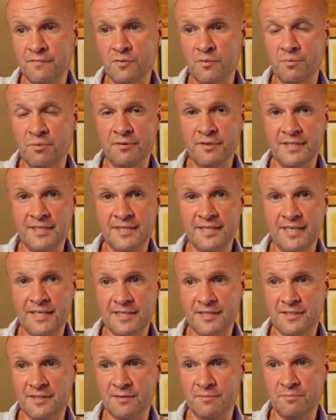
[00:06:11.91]

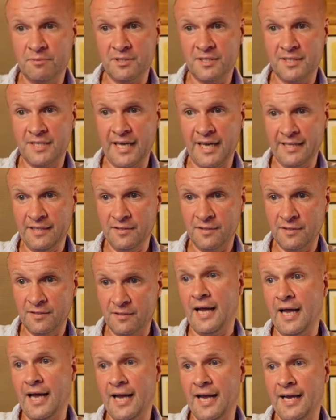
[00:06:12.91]
4.6%,
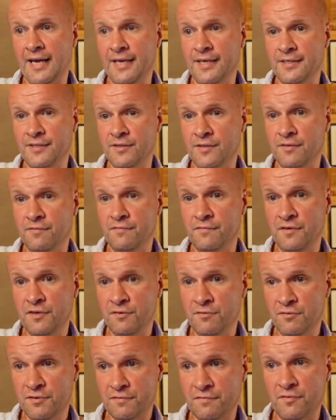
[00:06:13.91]
and the
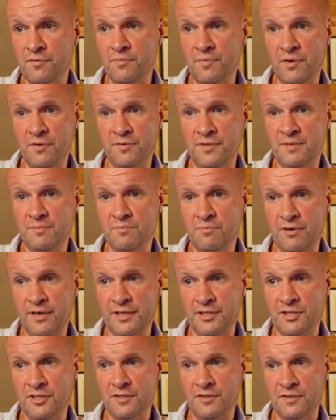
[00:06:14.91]
views from those
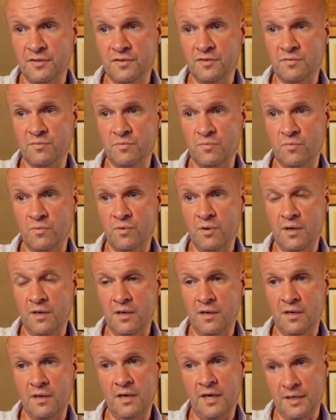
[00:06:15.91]
impressions
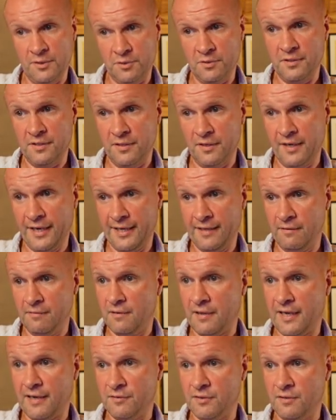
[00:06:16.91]
were
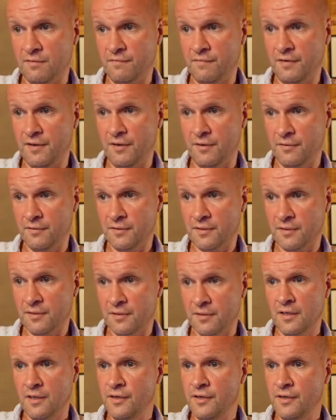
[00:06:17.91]
109,000 views.